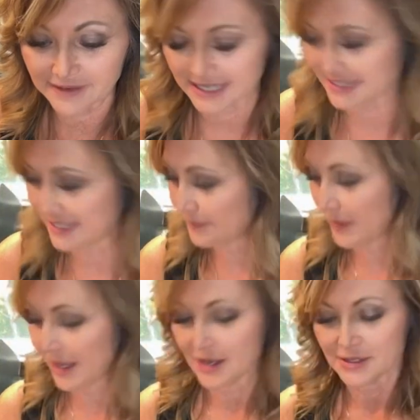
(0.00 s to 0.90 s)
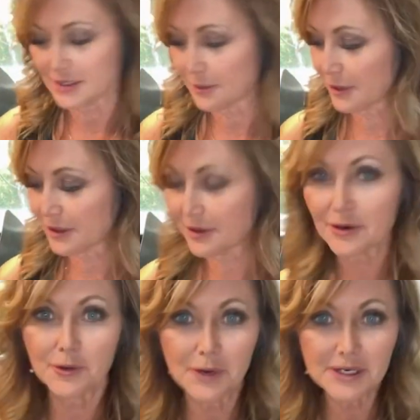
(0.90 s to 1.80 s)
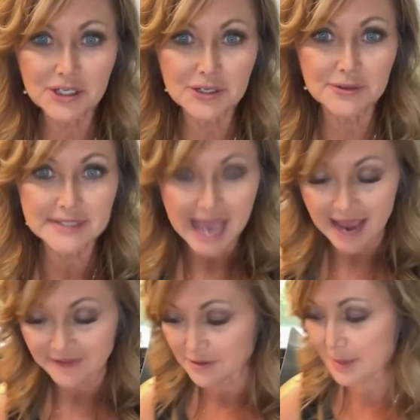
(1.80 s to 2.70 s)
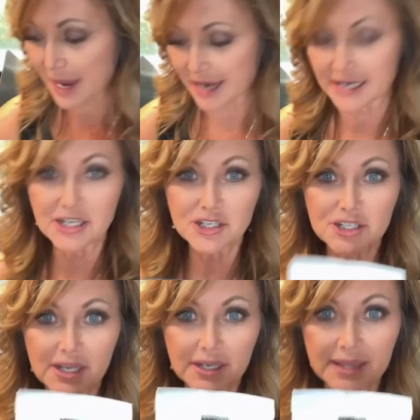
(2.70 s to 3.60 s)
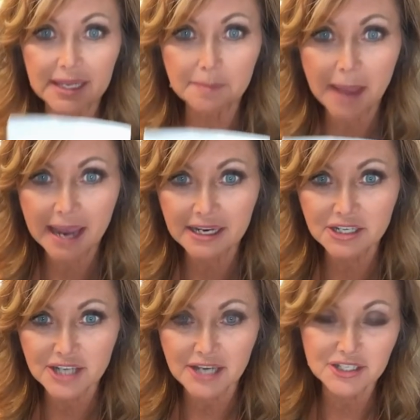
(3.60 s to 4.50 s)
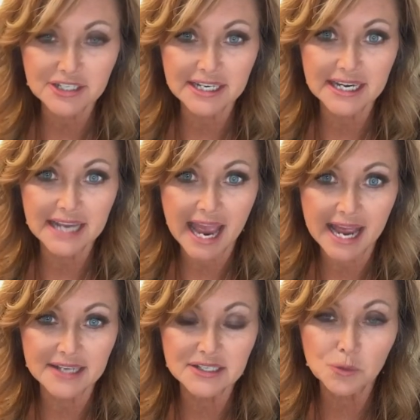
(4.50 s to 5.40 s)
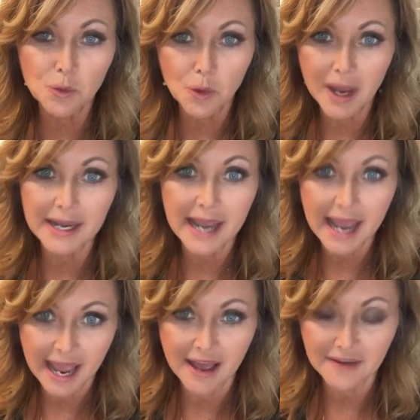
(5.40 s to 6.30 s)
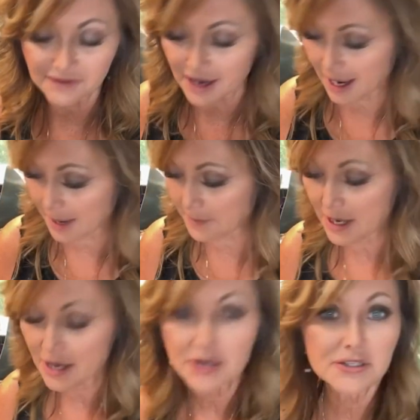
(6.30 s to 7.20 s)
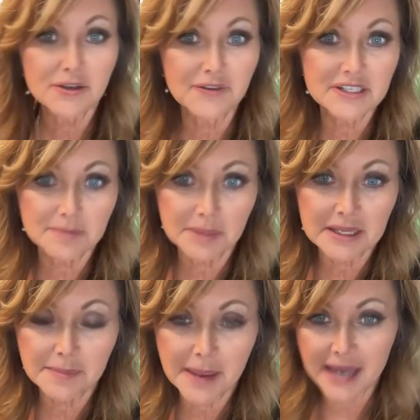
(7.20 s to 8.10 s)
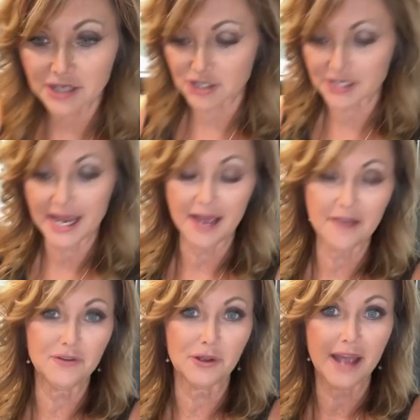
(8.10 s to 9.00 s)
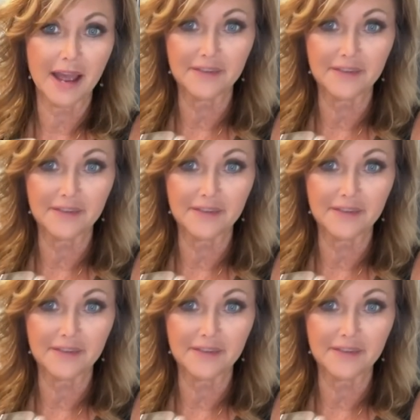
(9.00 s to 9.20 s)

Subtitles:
it. So we're going to use half a package. The package actually has 1/2 cup. So if you split the package in half, you'll have